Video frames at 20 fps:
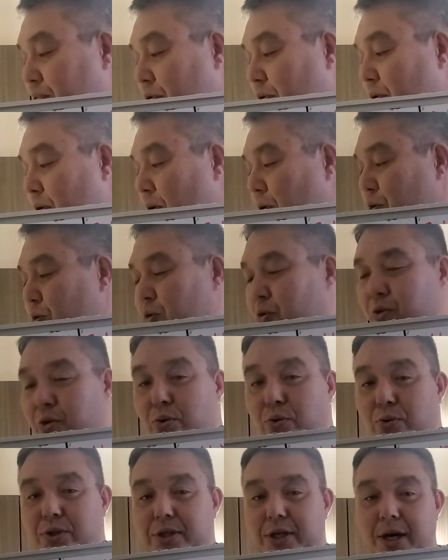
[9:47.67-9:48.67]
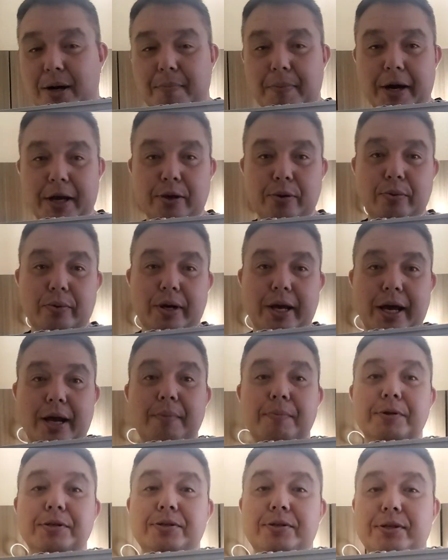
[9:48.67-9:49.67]
Bruno Souza by
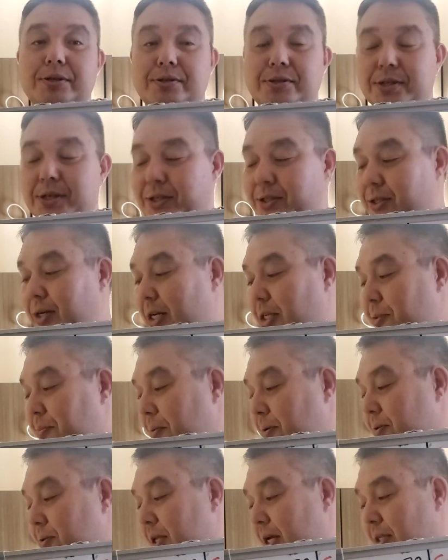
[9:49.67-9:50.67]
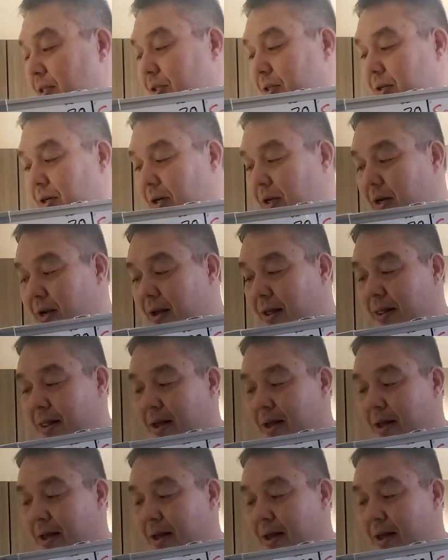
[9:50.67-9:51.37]
unanimous decision. I suppose that's good.